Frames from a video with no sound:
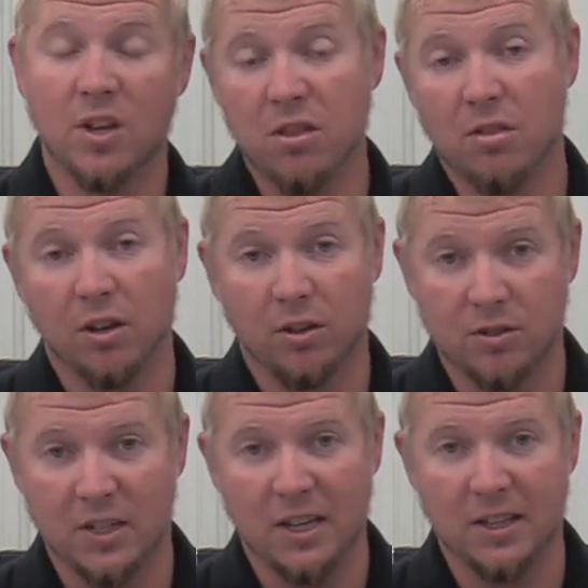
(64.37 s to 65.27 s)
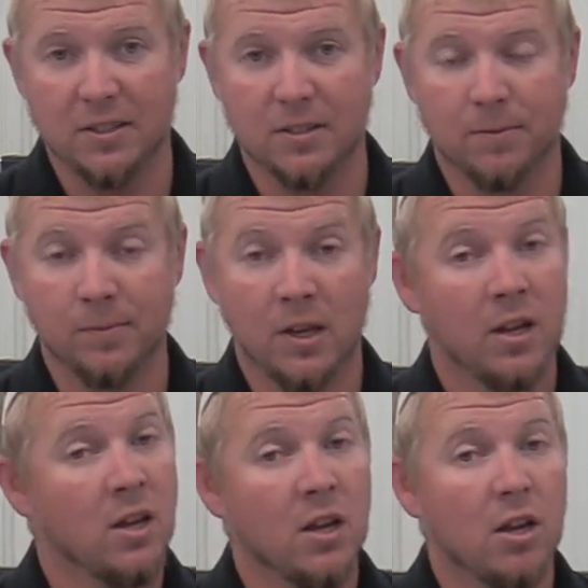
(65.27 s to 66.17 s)
and thicker stainless.
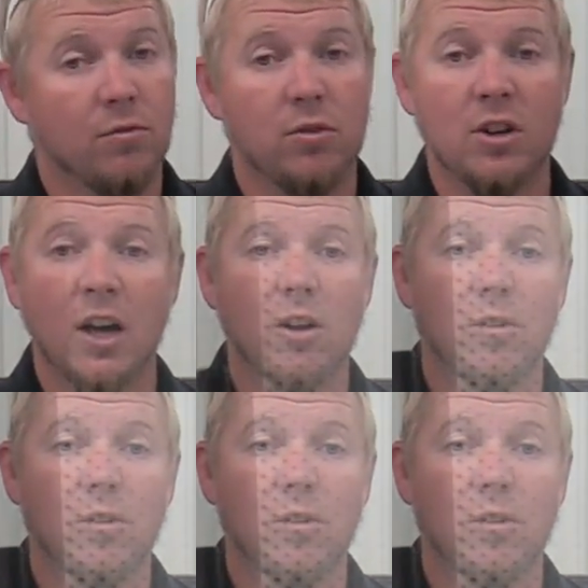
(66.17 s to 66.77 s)
If you do not